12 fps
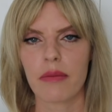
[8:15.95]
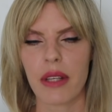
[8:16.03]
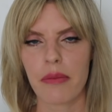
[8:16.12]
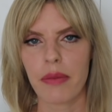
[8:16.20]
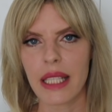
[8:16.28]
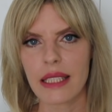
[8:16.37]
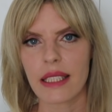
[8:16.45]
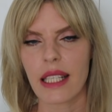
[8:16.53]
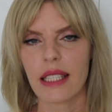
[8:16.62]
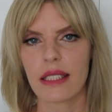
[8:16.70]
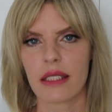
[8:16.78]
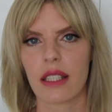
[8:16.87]
We
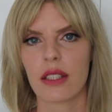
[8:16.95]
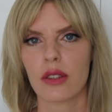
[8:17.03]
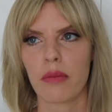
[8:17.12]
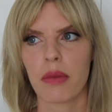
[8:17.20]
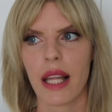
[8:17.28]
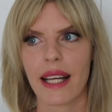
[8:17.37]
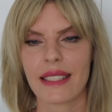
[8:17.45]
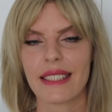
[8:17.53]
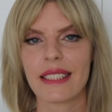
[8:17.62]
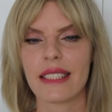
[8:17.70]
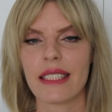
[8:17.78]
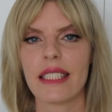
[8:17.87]
basically start to plant
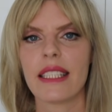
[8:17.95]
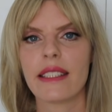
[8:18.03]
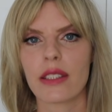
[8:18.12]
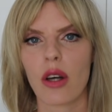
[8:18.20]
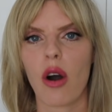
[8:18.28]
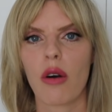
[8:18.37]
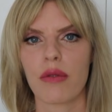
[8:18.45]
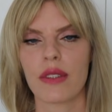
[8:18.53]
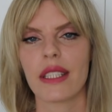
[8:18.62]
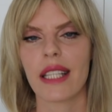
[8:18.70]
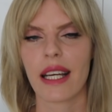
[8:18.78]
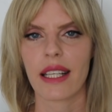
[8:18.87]
seeds of
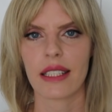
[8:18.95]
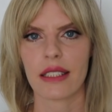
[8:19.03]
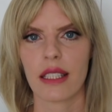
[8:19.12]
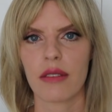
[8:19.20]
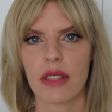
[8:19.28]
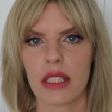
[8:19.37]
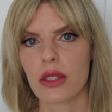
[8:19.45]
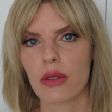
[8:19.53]
negativity.